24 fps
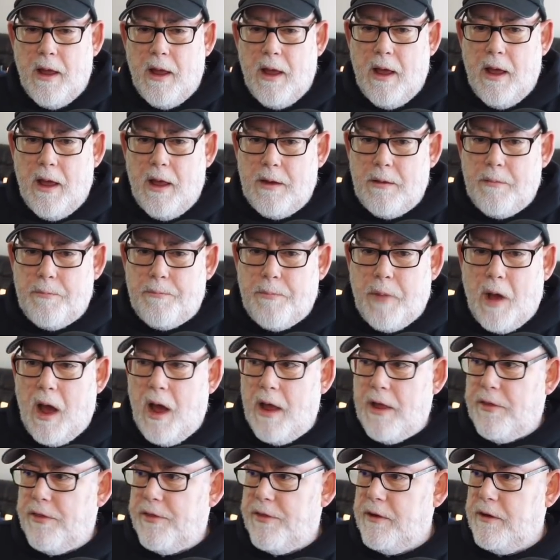and
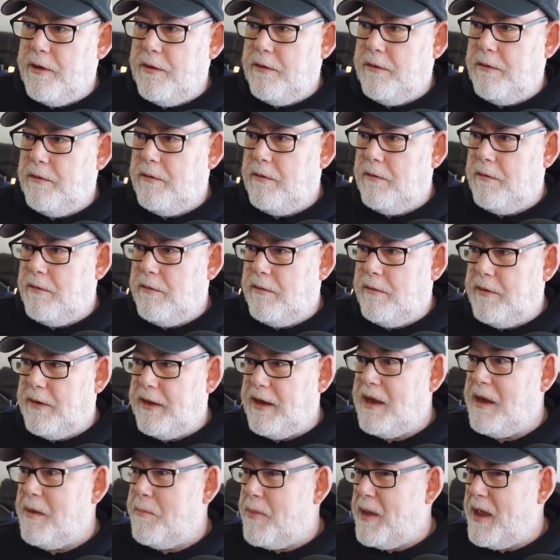Python
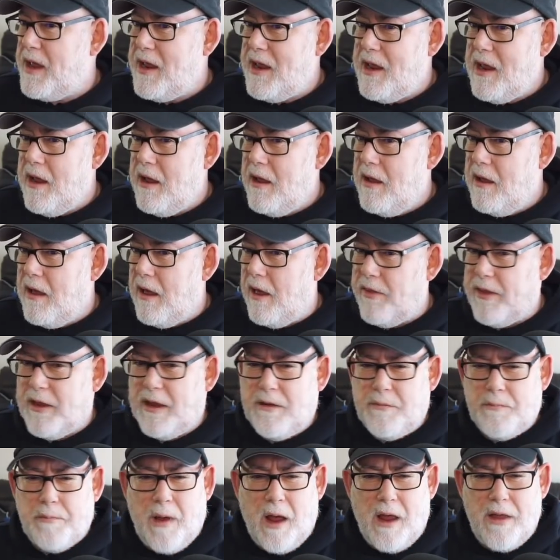DB. I think
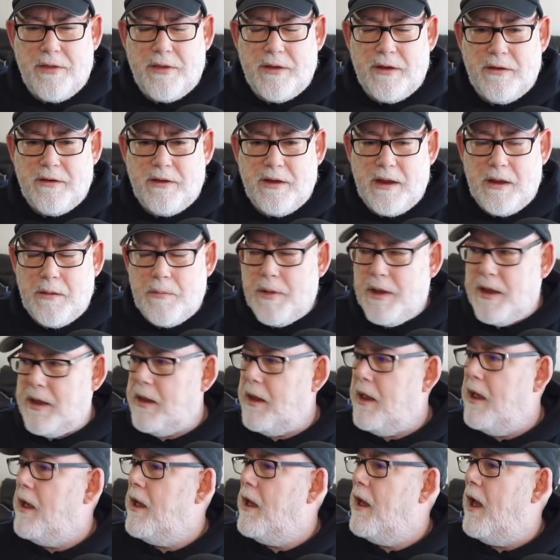it's Python
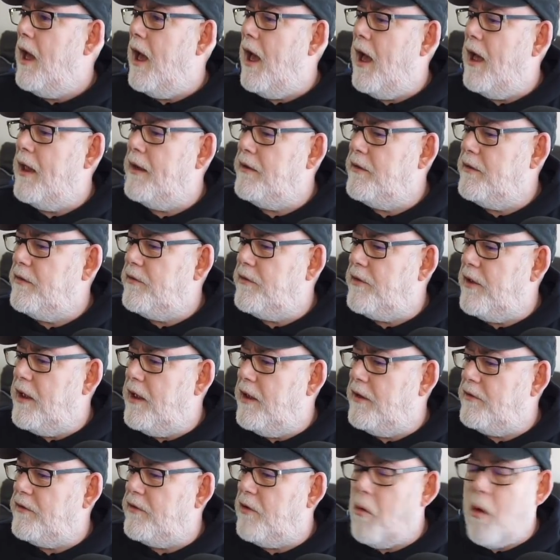DB. And
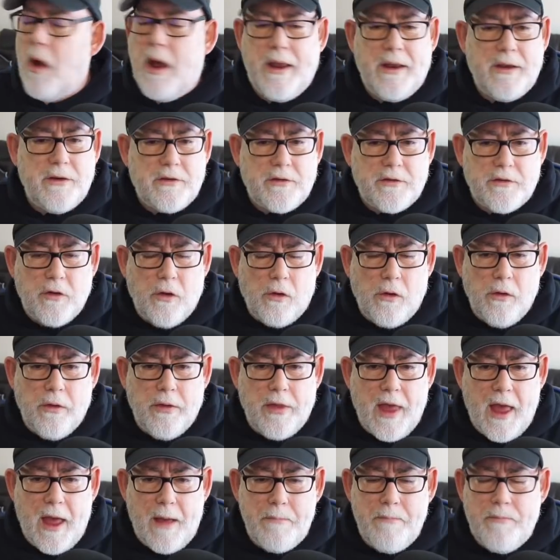so I install
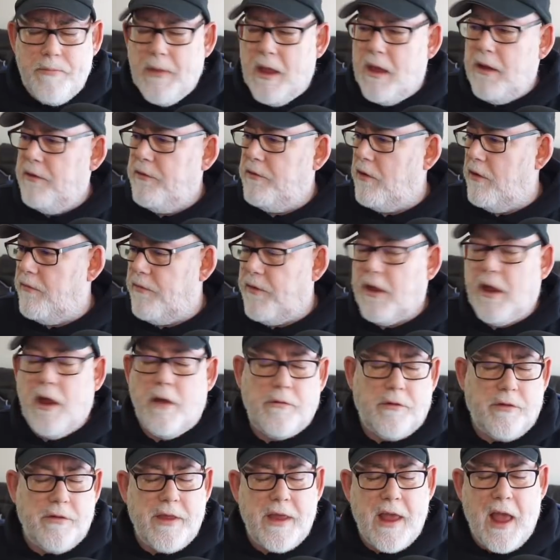them. So if you go
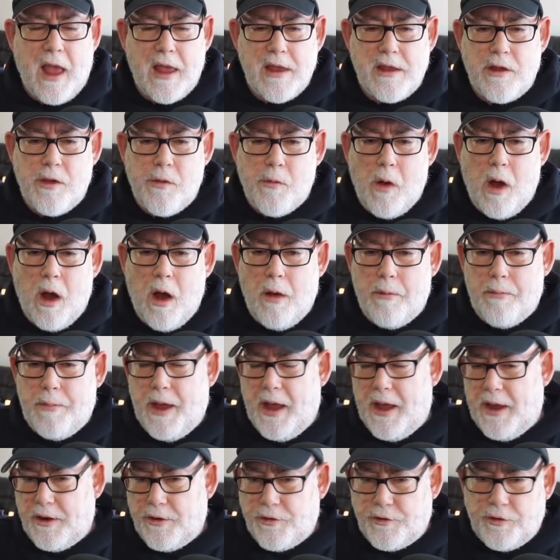to the AUR
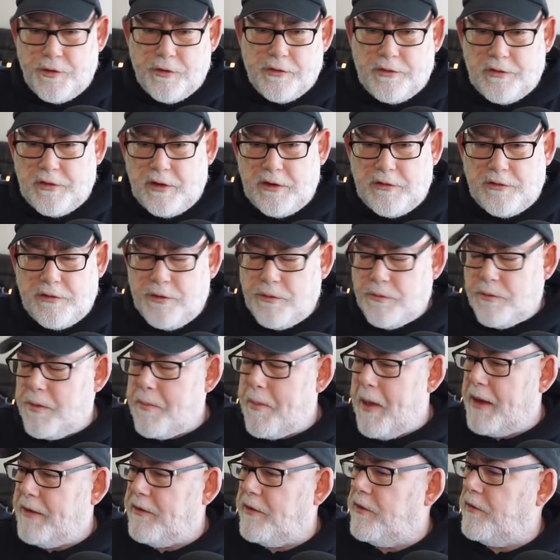page, you'll see 2
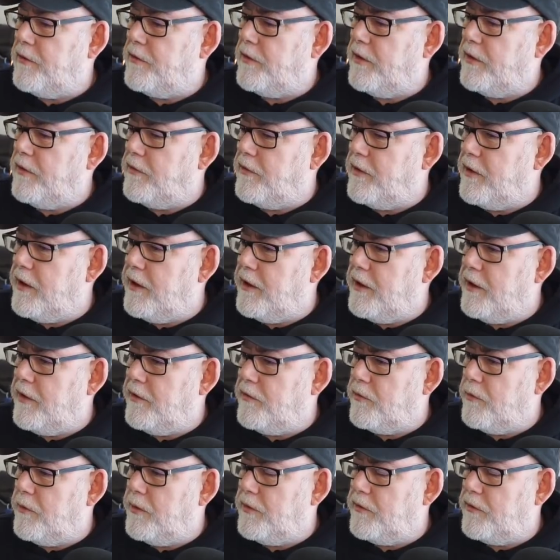dependencies that you need
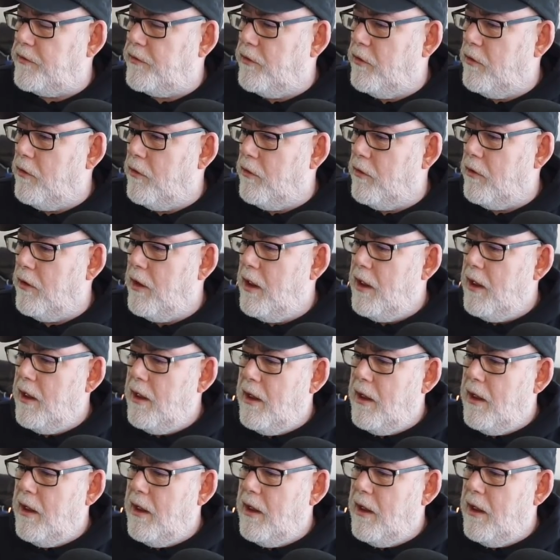to install.